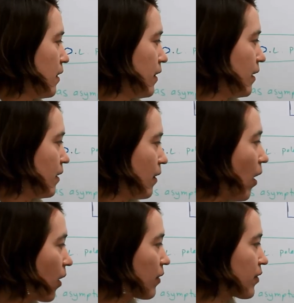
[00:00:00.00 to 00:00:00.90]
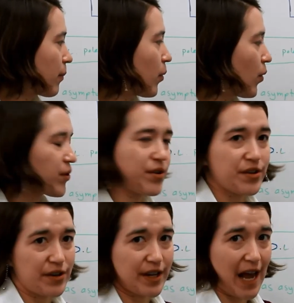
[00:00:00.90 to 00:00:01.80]
The, all of the poles are
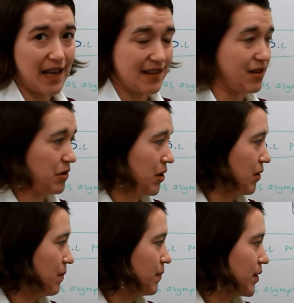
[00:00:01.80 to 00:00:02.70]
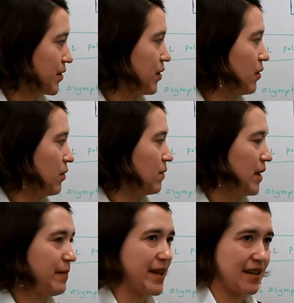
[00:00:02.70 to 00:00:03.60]
starting at zero, so
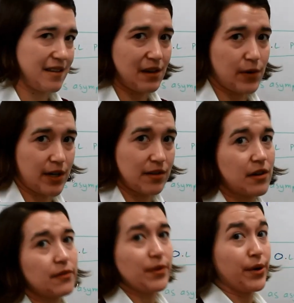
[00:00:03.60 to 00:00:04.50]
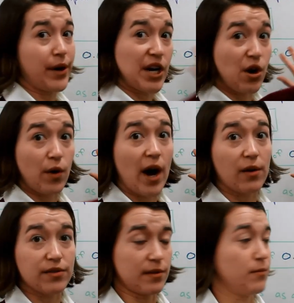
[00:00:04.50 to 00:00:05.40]
it makes sense that we're gonna start from there and go out